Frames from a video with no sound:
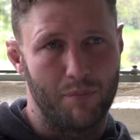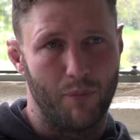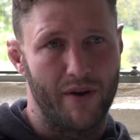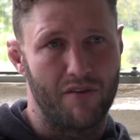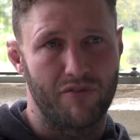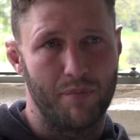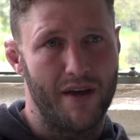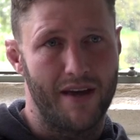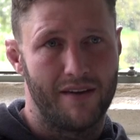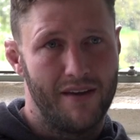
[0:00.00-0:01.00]
went on from
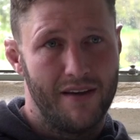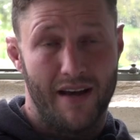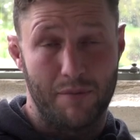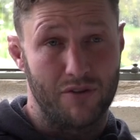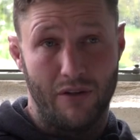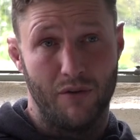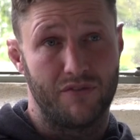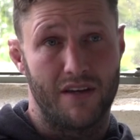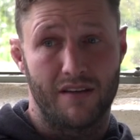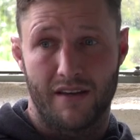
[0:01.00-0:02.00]
there. Absolutely
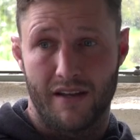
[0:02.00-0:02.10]
loved it,